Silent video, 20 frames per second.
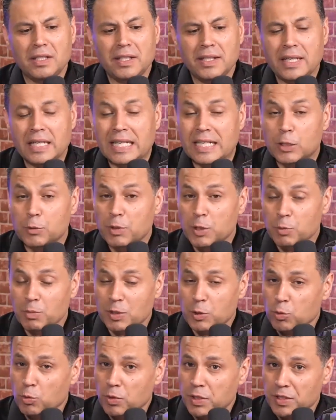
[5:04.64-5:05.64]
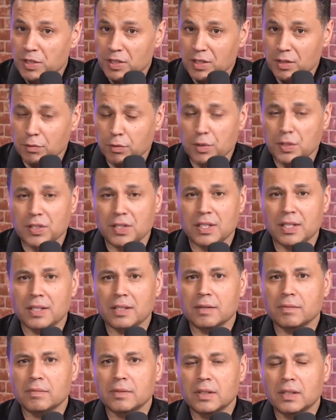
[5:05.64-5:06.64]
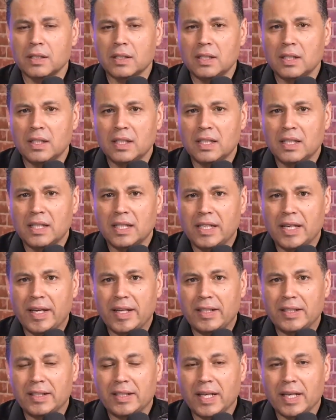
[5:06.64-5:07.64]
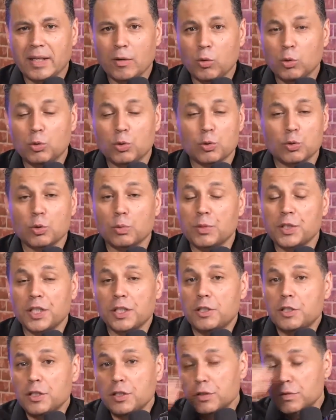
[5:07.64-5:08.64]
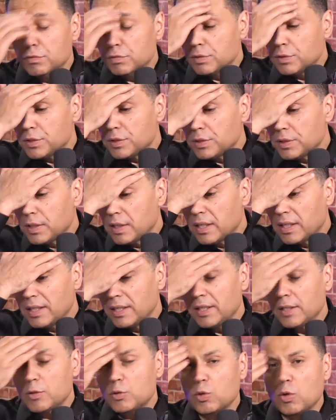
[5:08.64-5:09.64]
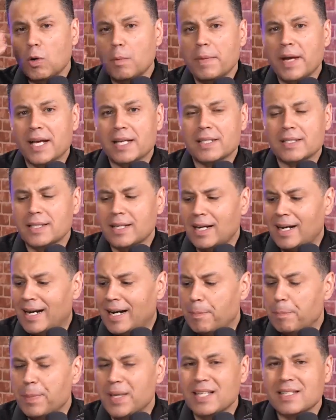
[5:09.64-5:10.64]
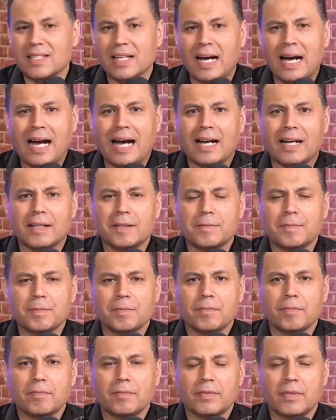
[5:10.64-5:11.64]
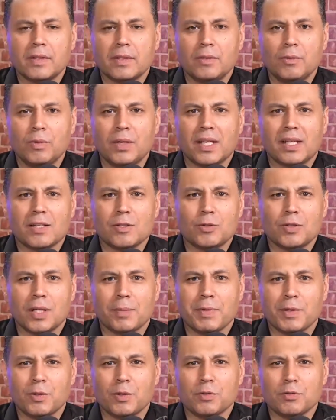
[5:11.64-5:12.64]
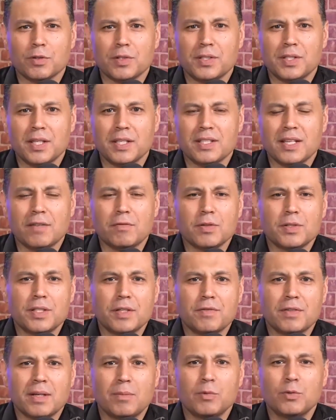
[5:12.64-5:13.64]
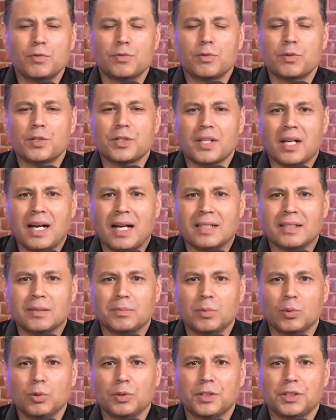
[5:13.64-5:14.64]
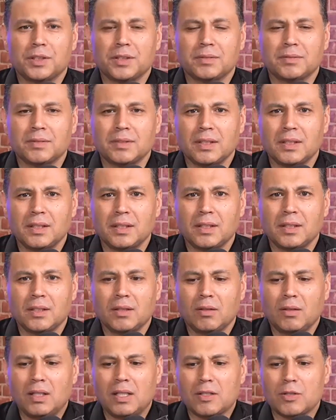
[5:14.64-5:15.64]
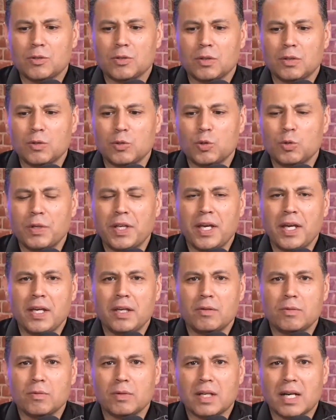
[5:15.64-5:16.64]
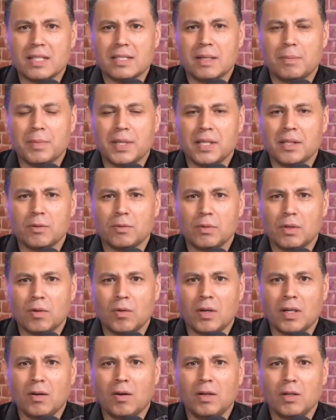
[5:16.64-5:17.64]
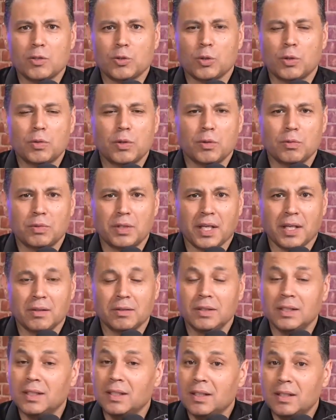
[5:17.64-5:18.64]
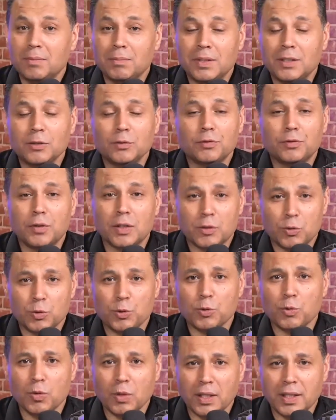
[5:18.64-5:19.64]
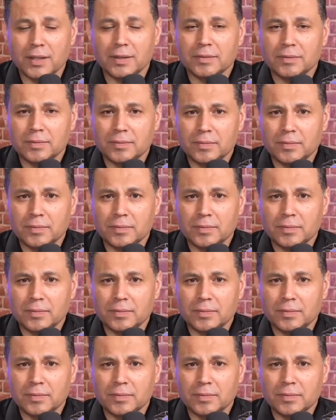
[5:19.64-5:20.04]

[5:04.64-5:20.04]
He does not connect to the same things as you do. He has different objectives, and this starts to weigh the relationship down. And you become very frustrated. And you become very frustrated, and you say, I dreamt